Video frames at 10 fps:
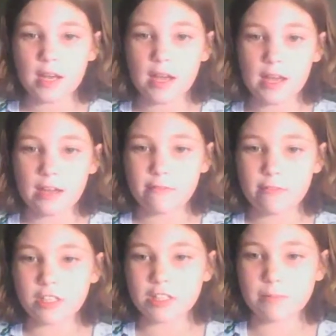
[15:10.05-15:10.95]
I had
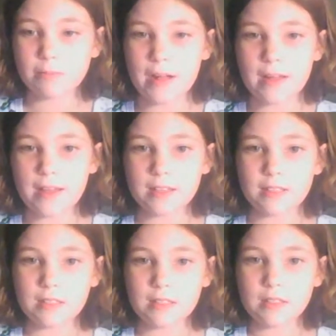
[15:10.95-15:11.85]
orange spots,
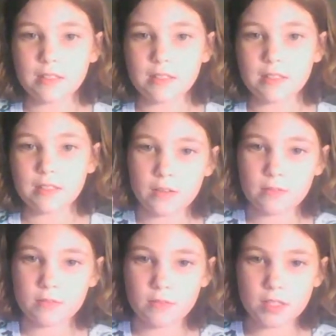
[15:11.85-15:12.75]
and it
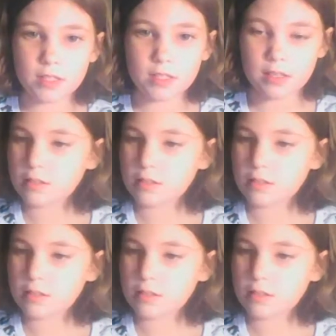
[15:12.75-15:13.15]
was like